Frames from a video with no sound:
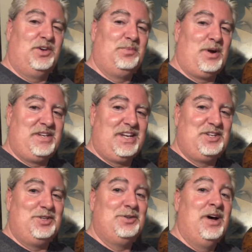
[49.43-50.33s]
so he'll probably send
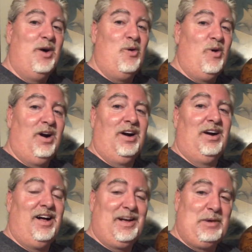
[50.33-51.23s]
it to you,
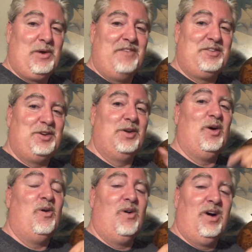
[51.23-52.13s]
or I'll get my wife to do it,
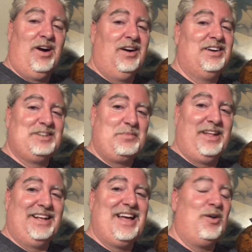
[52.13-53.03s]
or something
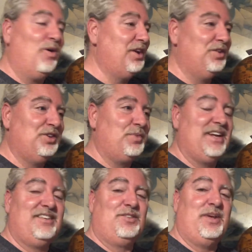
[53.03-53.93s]
like that, or you'll just
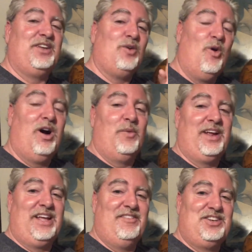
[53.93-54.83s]
wait six weeks, or
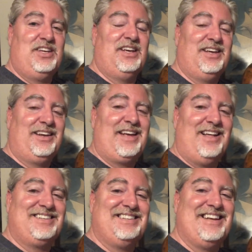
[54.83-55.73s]
we can give it to you in
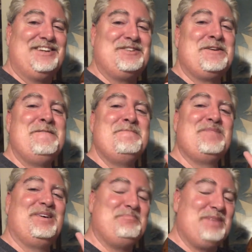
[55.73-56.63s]
Galaxy's Edge.
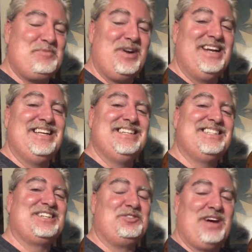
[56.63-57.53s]
But uh, my point
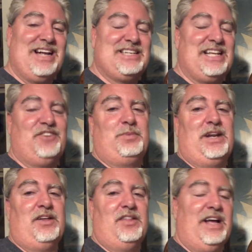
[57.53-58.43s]
is, congrats. Thanks for
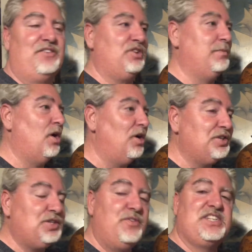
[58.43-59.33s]
being on the live stream.
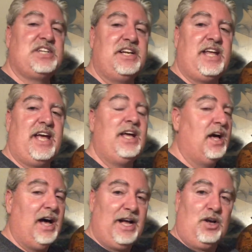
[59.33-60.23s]
Also, this Sunday,
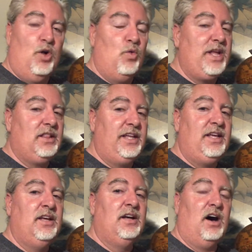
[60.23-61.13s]
I go
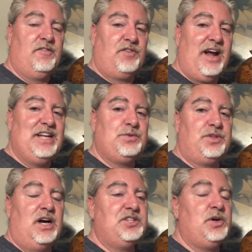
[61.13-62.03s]
weekly on Fridays
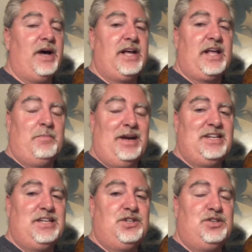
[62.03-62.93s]
with Gonzo. I my
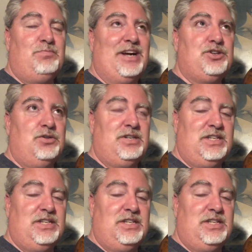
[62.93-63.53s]
Diz, my show